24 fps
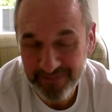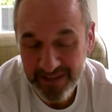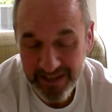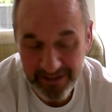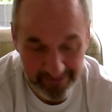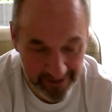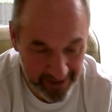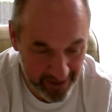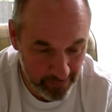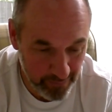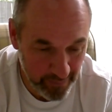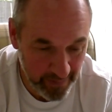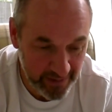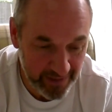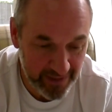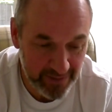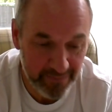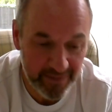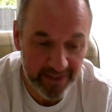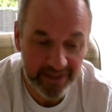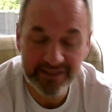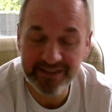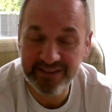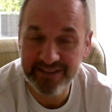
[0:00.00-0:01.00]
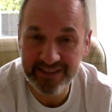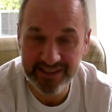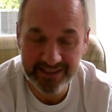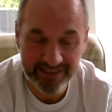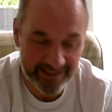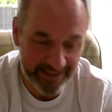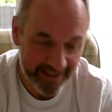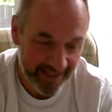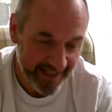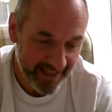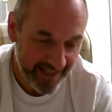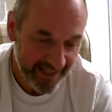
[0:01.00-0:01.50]
In fact, Bailey makes
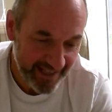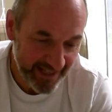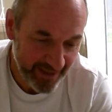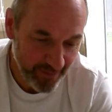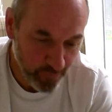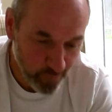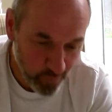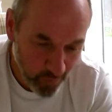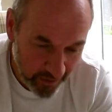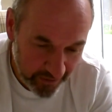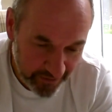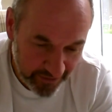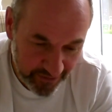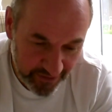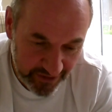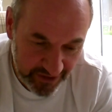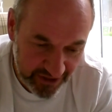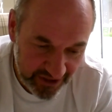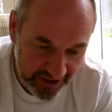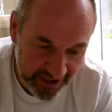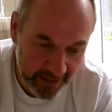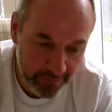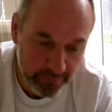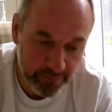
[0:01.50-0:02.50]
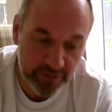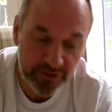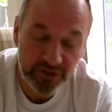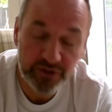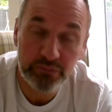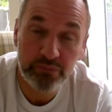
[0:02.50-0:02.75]
this, it was the shepherd's